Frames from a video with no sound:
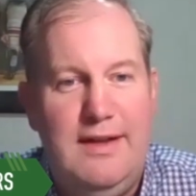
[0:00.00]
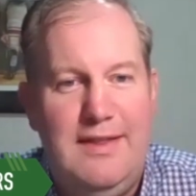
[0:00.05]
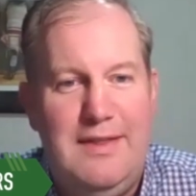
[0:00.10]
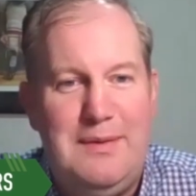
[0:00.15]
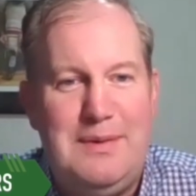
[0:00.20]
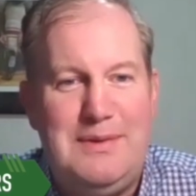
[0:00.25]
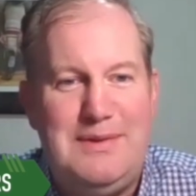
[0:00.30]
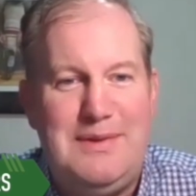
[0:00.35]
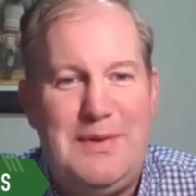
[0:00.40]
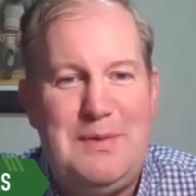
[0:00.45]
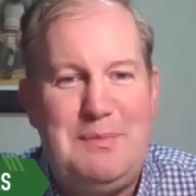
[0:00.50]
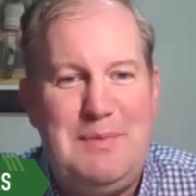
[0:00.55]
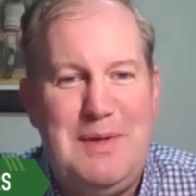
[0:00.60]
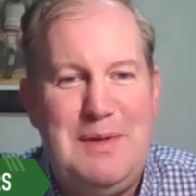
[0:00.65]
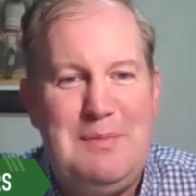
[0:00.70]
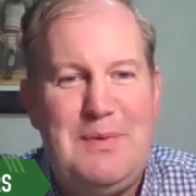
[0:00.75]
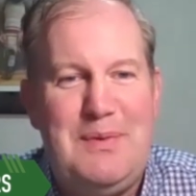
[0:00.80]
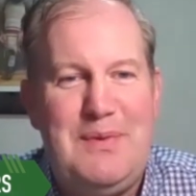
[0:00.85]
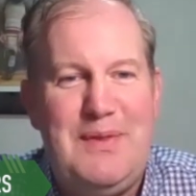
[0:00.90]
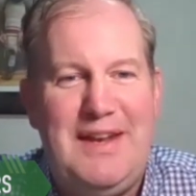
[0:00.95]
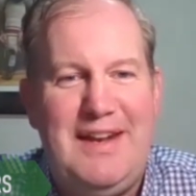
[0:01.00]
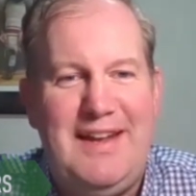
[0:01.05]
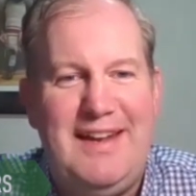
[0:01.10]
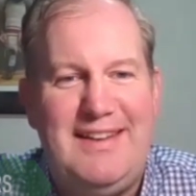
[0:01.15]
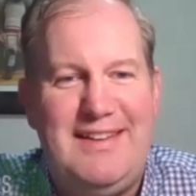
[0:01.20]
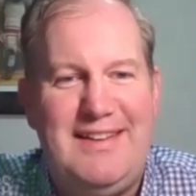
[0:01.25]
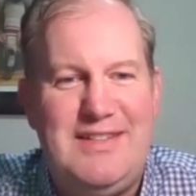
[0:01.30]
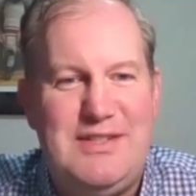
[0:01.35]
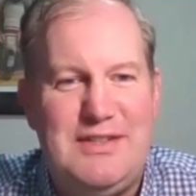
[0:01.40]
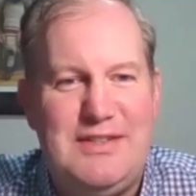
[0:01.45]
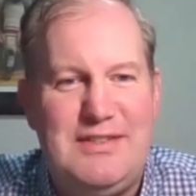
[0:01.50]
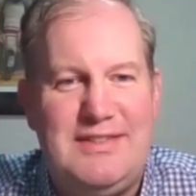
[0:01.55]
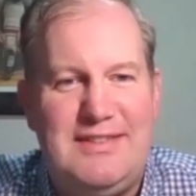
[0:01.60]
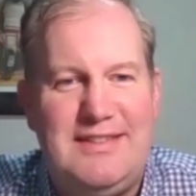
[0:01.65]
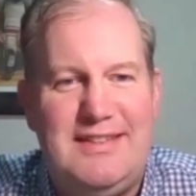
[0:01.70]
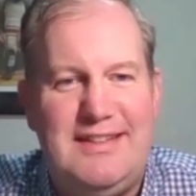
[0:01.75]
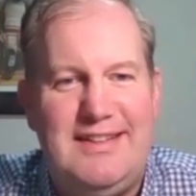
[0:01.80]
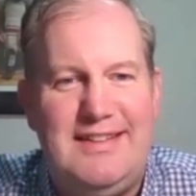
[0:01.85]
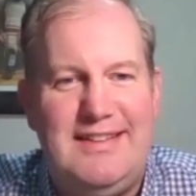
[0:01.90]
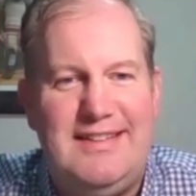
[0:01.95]
There was other people that I could just
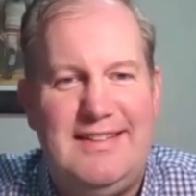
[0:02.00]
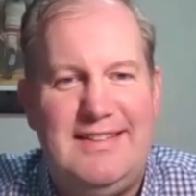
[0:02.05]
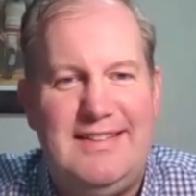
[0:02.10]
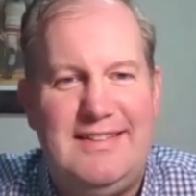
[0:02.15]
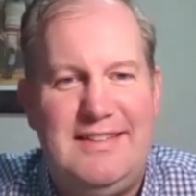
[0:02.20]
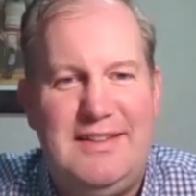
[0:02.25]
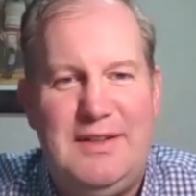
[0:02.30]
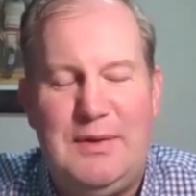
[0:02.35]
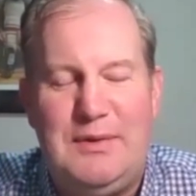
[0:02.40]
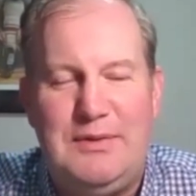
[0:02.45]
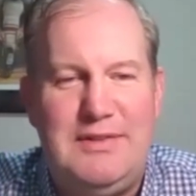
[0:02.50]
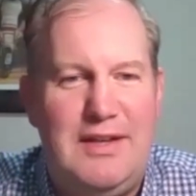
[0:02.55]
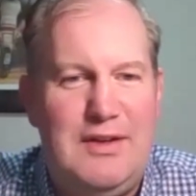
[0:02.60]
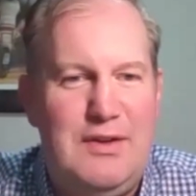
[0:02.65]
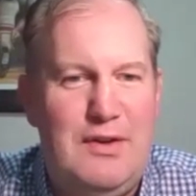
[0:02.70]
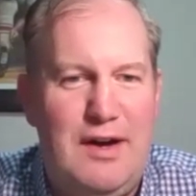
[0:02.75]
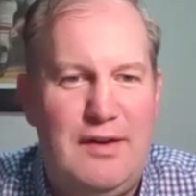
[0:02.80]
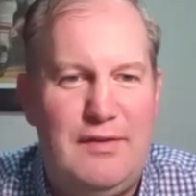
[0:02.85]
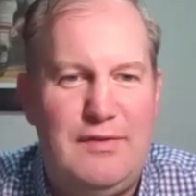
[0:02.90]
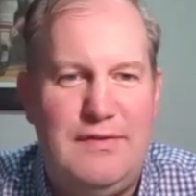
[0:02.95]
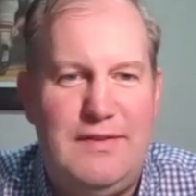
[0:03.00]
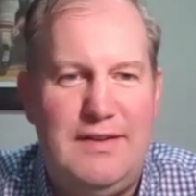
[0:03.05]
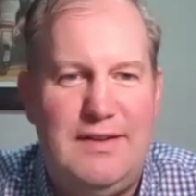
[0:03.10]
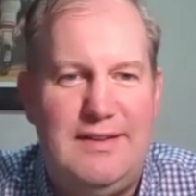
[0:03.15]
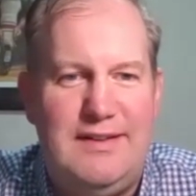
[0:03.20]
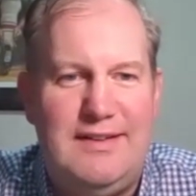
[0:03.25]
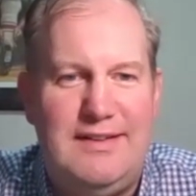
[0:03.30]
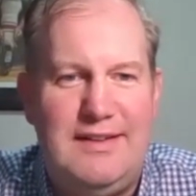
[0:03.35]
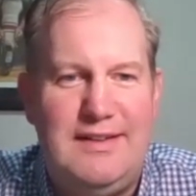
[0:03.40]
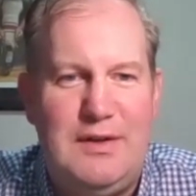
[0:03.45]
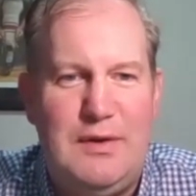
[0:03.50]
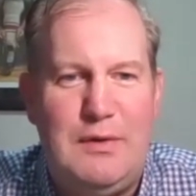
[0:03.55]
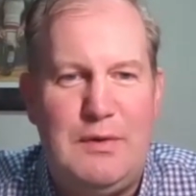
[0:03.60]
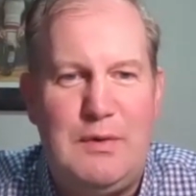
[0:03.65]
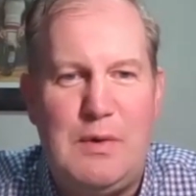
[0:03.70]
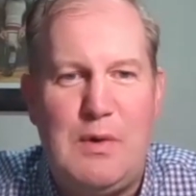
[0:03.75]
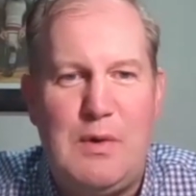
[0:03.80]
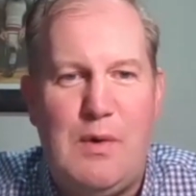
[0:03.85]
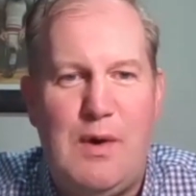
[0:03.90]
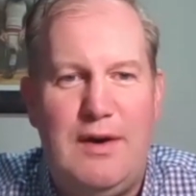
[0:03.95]
send off their
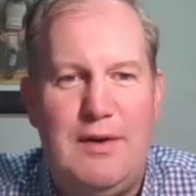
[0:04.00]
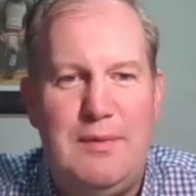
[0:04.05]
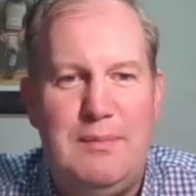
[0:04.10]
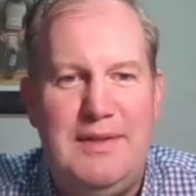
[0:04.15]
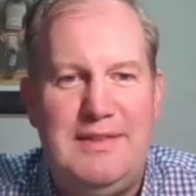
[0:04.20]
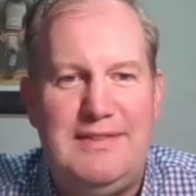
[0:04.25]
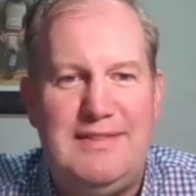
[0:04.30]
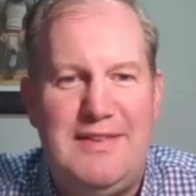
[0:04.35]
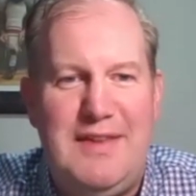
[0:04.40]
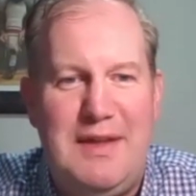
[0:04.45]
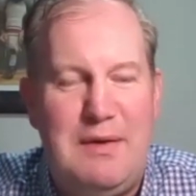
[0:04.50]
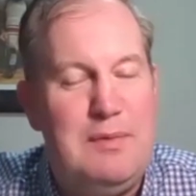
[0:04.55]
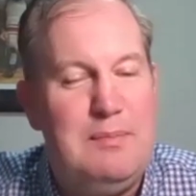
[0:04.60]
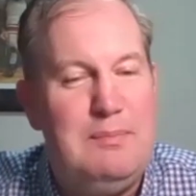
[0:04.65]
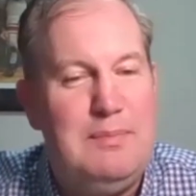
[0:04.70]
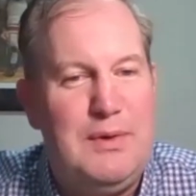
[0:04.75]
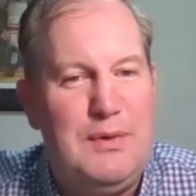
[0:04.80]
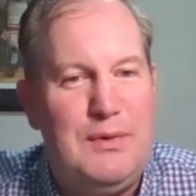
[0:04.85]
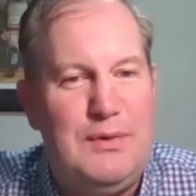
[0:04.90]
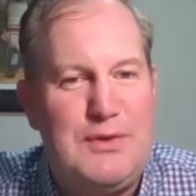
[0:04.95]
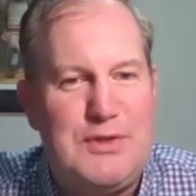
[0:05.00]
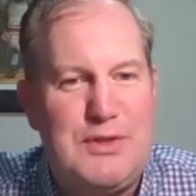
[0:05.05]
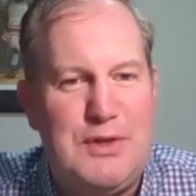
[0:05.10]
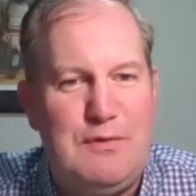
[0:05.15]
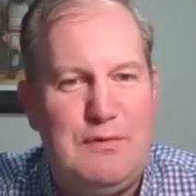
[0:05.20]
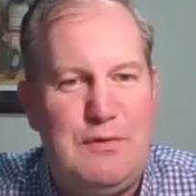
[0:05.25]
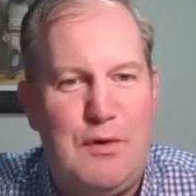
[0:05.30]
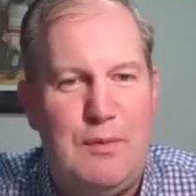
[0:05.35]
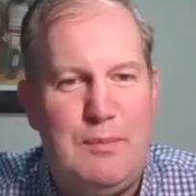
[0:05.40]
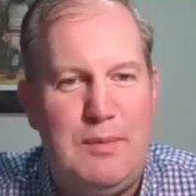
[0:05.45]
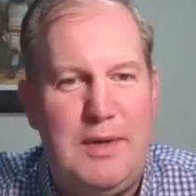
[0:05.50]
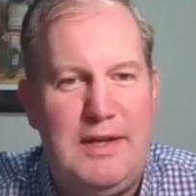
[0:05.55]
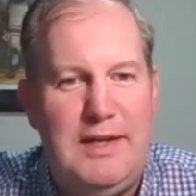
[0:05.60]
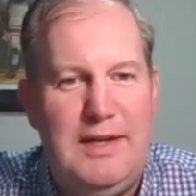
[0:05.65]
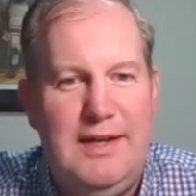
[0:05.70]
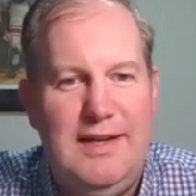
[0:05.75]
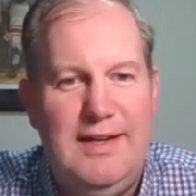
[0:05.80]
requirements, and they would build the show for me,